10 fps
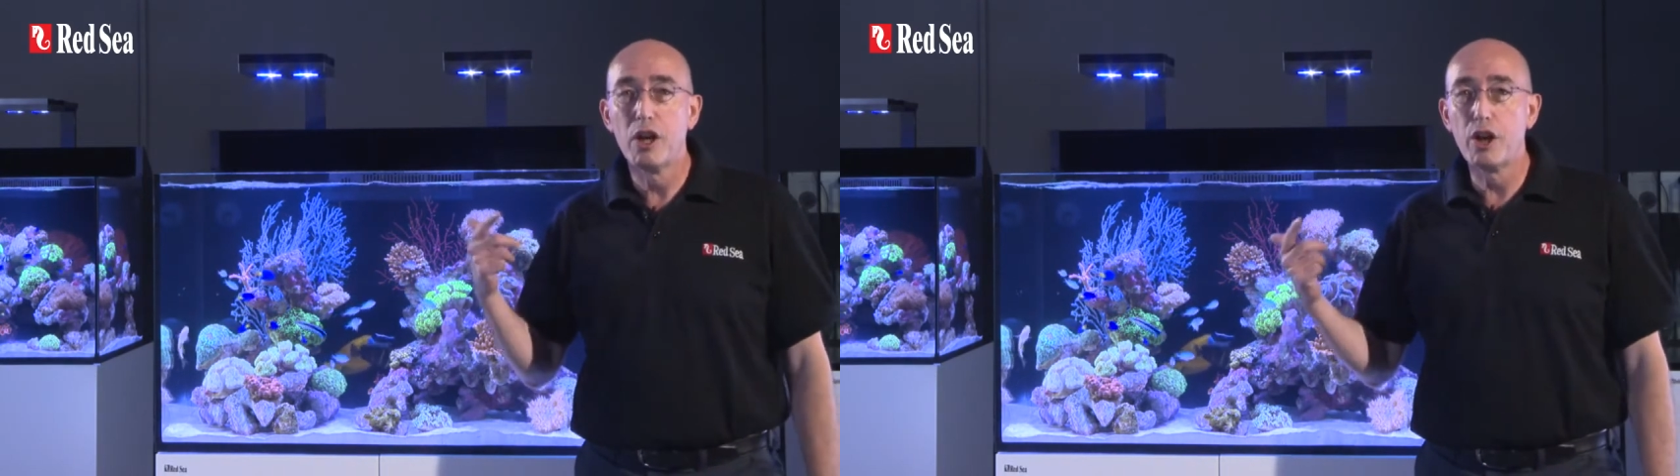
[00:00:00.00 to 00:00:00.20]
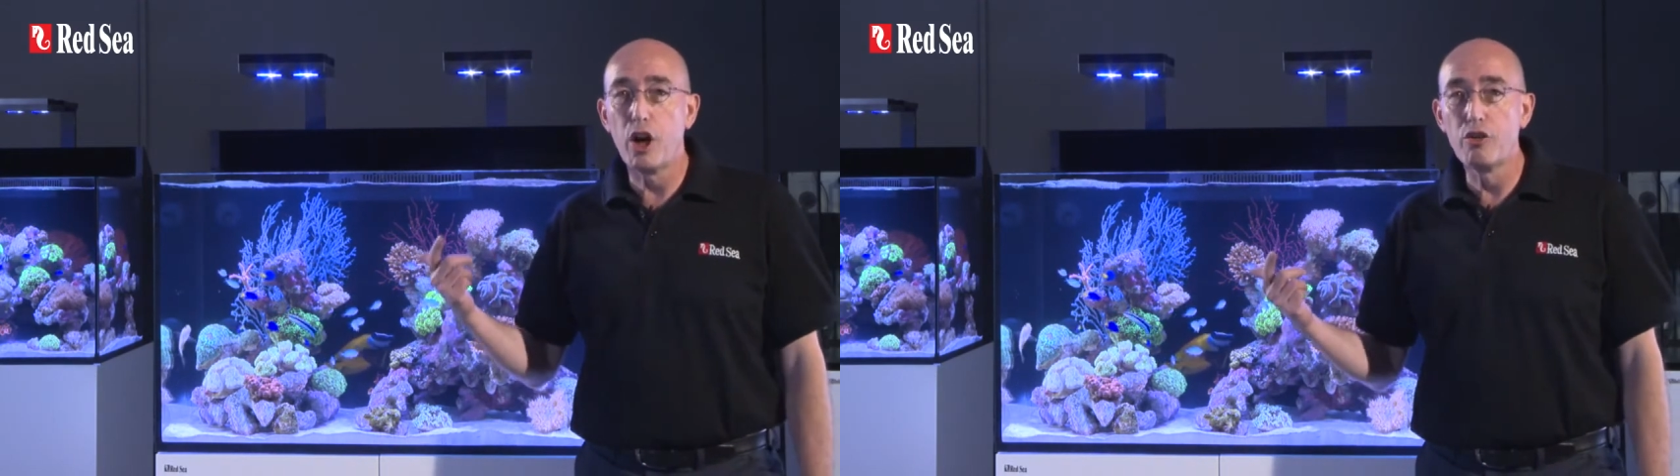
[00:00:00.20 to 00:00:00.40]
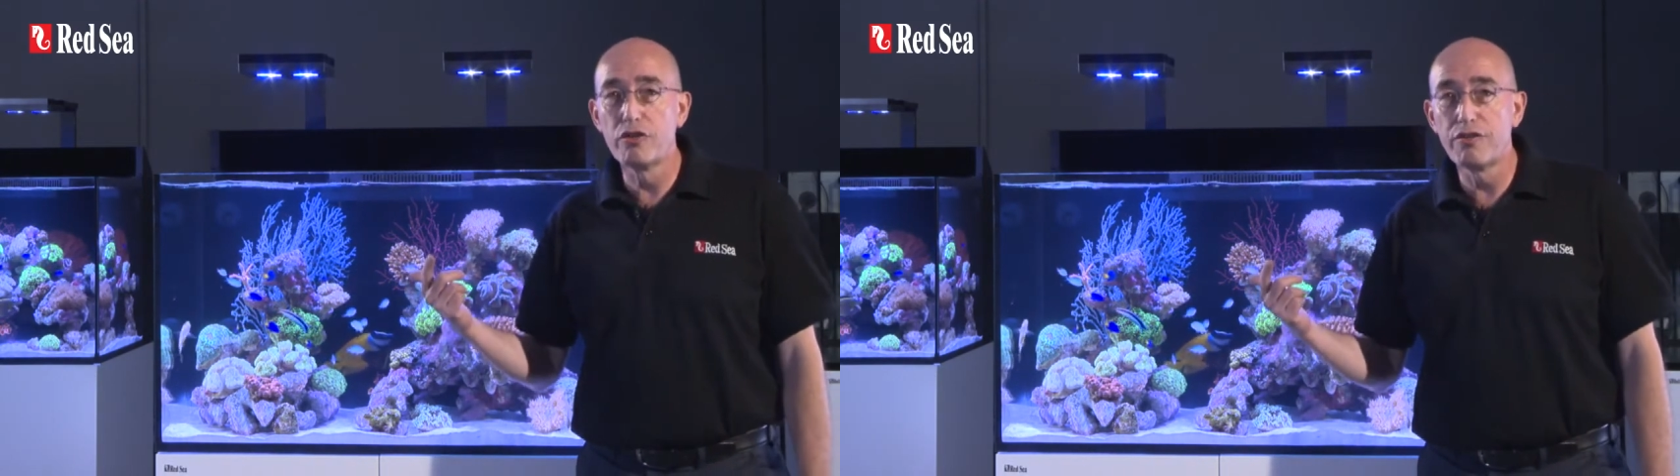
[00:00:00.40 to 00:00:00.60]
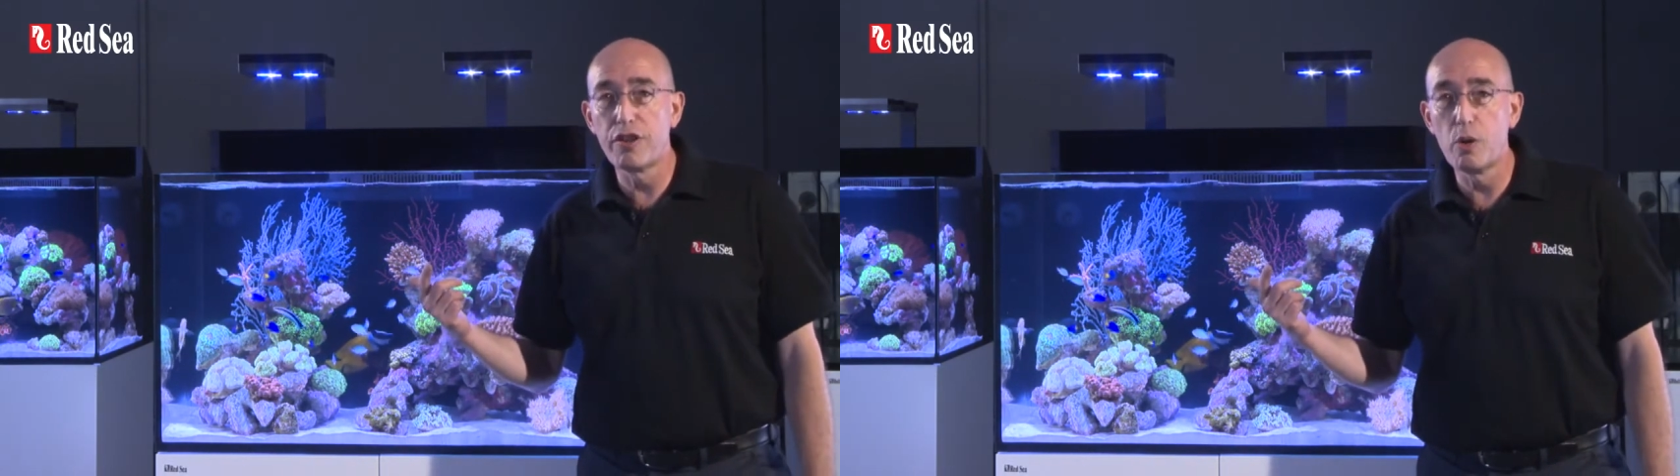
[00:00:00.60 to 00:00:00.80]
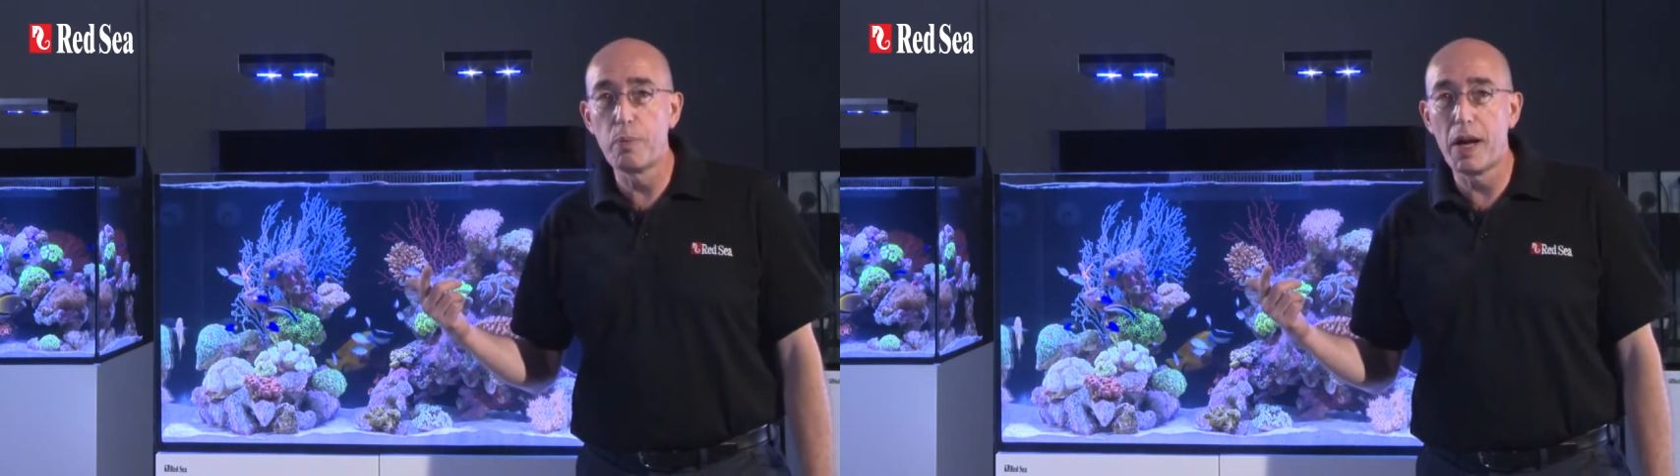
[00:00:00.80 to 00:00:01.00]
an
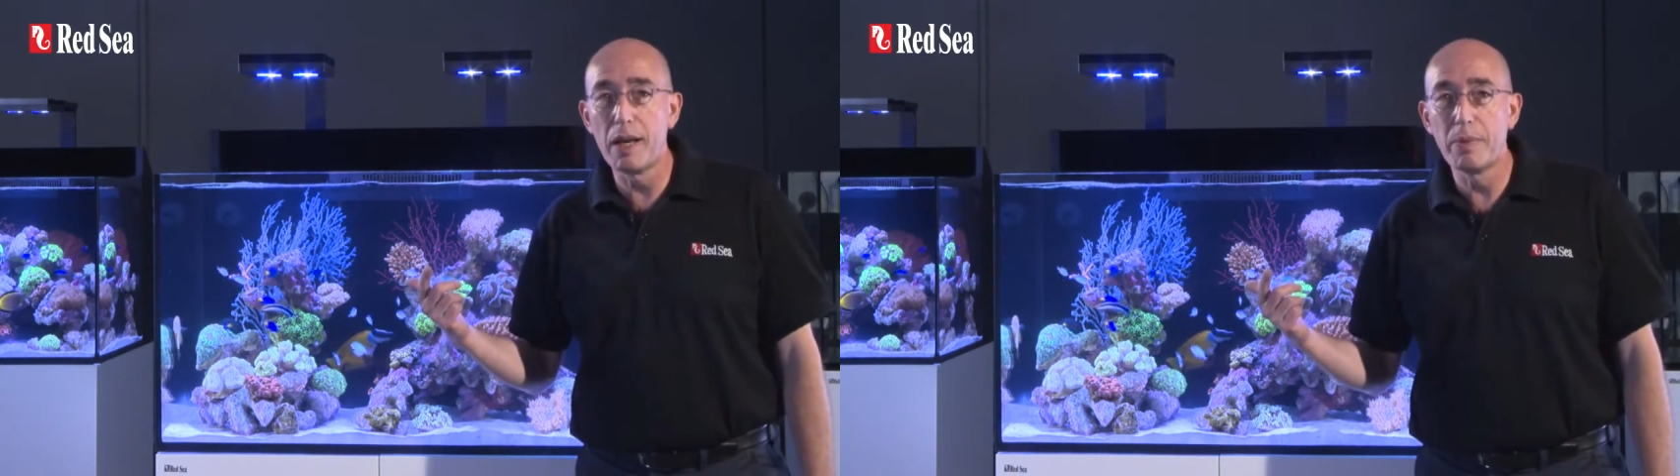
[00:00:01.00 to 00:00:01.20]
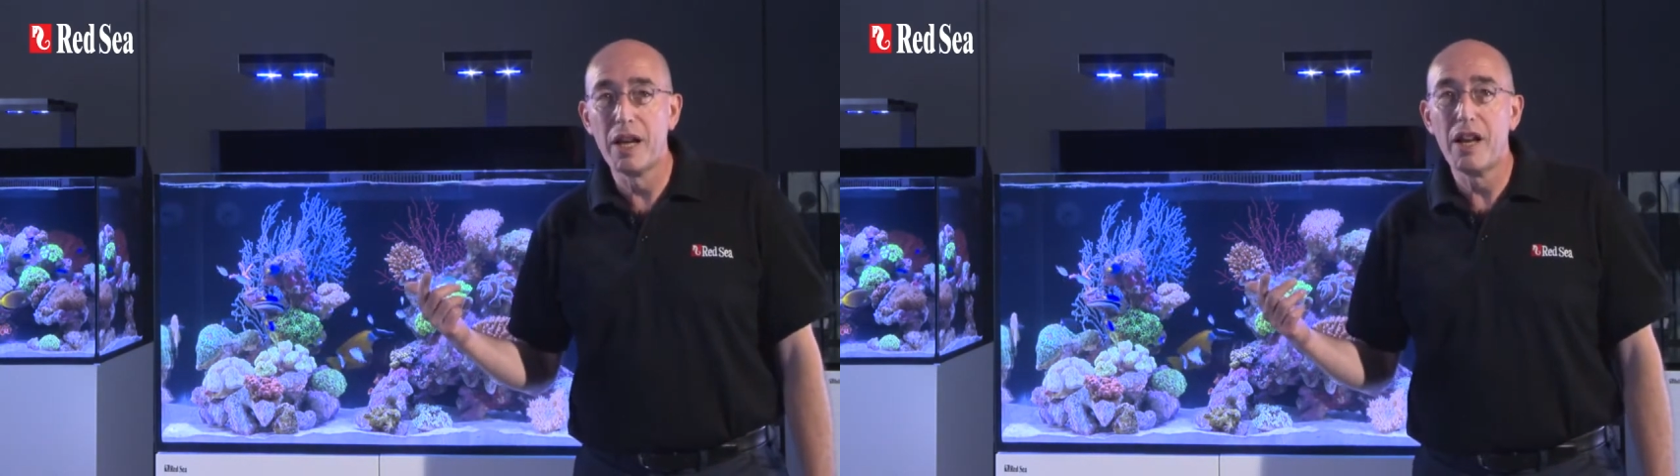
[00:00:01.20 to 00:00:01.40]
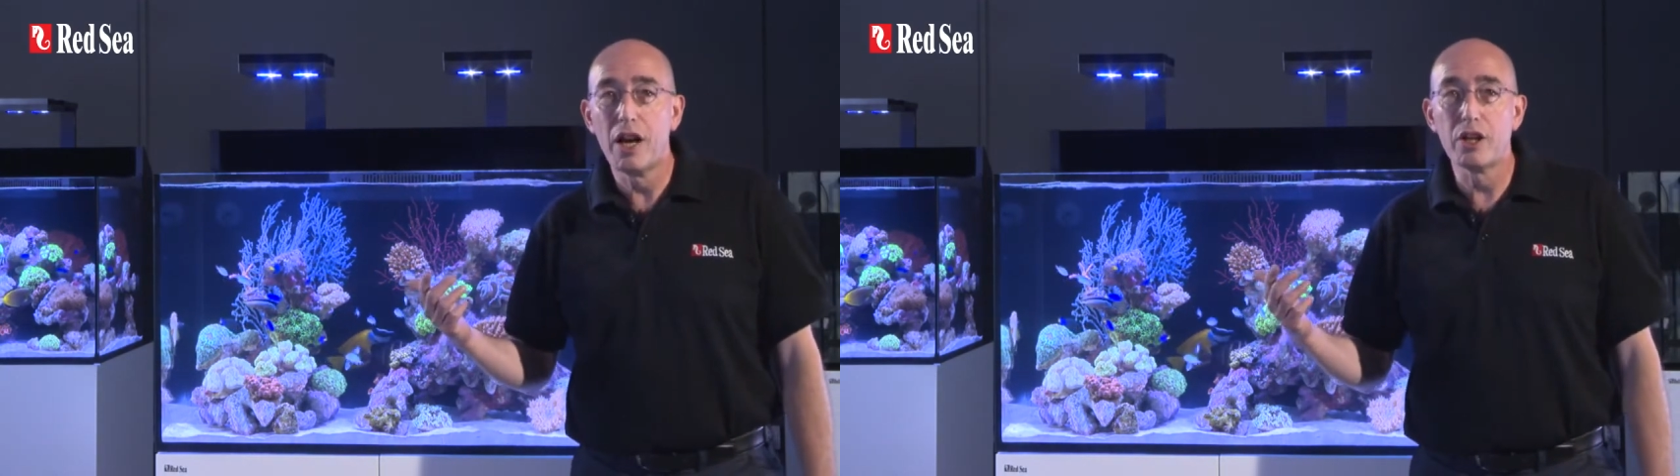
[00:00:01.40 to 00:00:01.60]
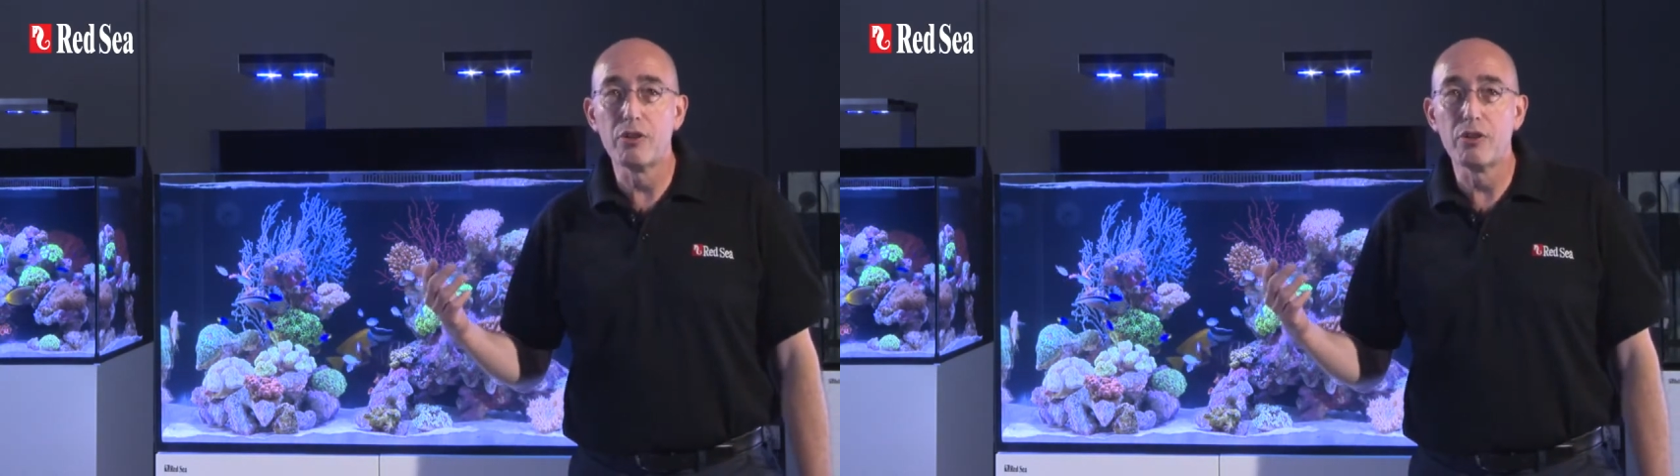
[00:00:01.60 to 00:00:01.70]
overflow pipe, and